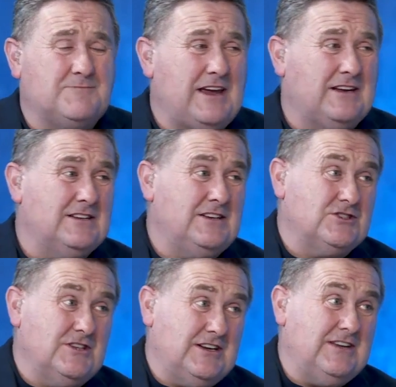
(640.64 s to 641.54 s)

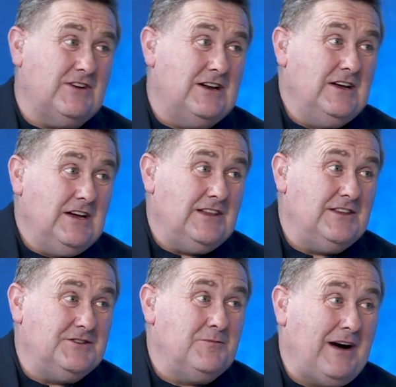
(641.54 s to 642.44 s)
speculation that even
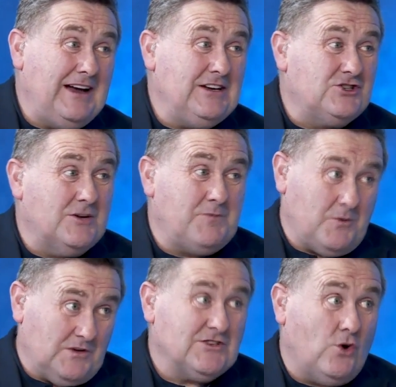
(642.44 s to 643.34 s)
in the Dubai trip
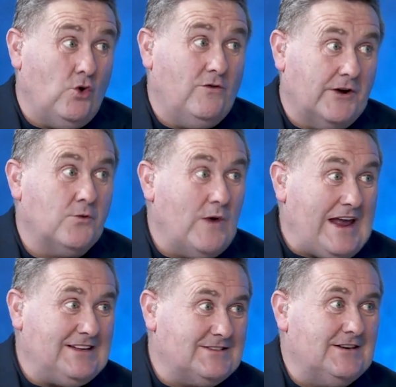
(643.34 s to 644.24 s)
he was
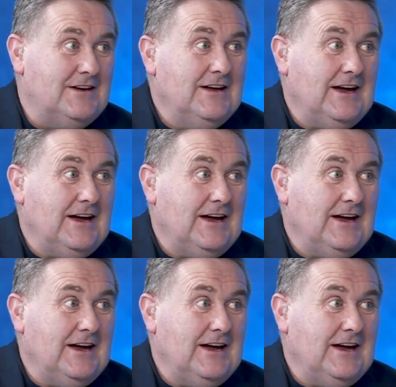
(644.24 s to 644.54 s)
overweight,